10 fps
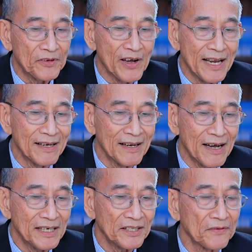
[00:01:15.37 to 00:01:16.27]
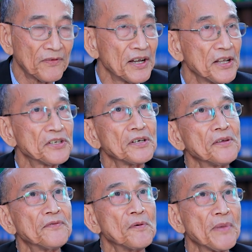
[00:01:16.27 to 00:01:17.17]
to analyze the financial
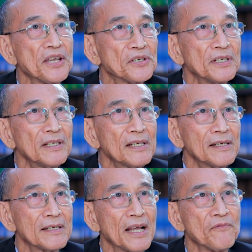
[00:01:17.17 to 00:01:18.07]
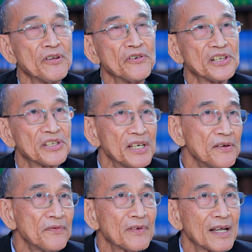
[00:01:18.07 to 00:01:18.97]
information that we receive,